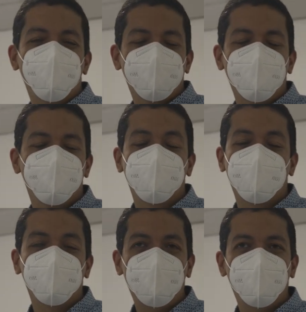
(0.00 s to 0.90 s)
more cell phones
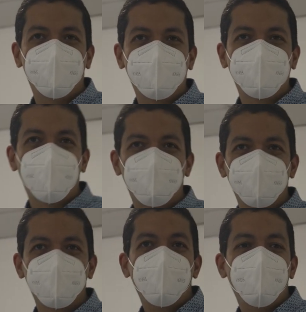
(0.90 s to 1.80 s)
than people in El
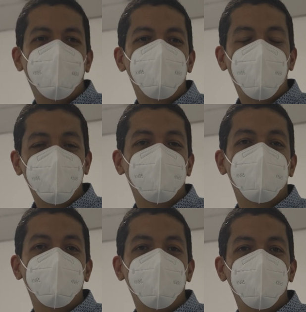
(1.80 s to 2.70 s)
Salvador, and most of
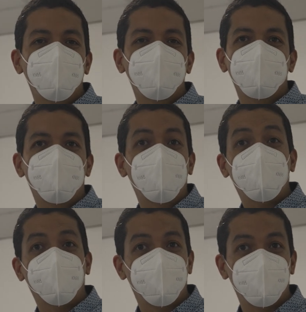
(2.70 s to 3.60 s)
them use
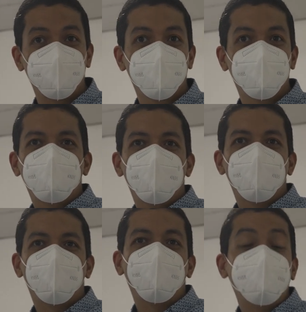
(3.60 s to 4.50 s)
prepaid phones.
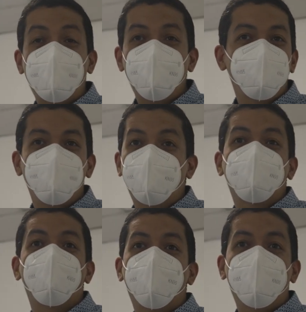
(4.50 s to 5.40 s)
So right now, if you want to
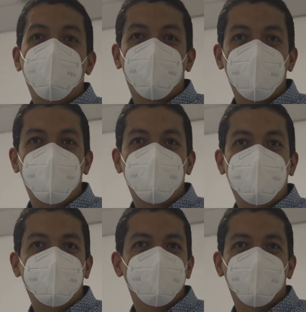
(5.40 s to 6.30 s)
buy prepaid
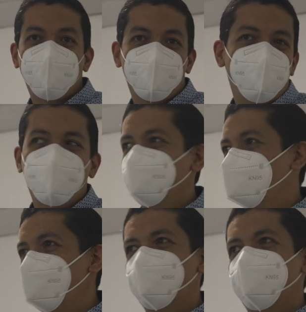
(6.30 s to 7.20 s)
balance for your phone, you
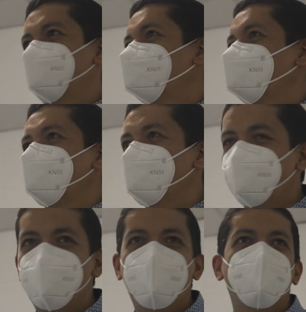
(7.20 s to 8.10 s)
have to go to the
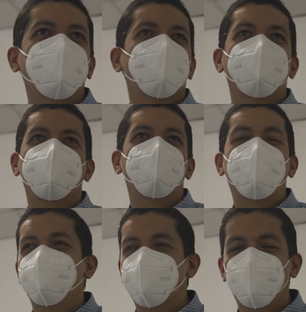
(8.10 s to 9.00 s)
store, you know,
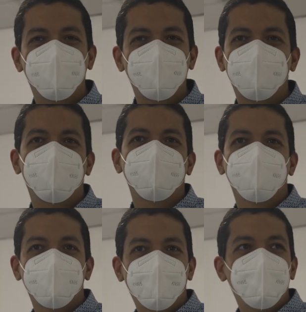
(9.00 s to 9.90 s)
find someone who sells it.
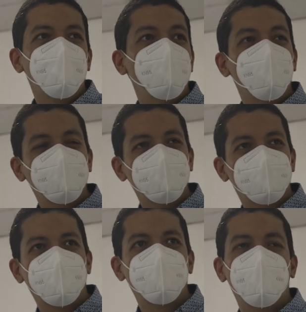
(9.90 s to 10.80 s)
We want to
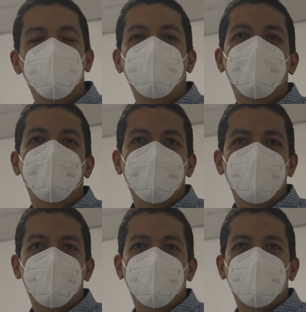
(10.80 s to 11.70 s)
set them up
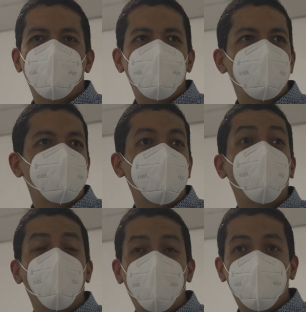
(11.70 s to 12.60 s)
as an
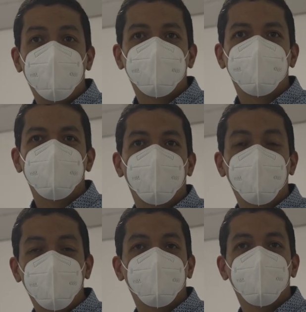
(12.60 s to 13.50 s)
automated
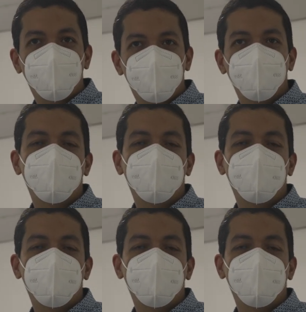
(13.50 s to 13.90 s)
solution for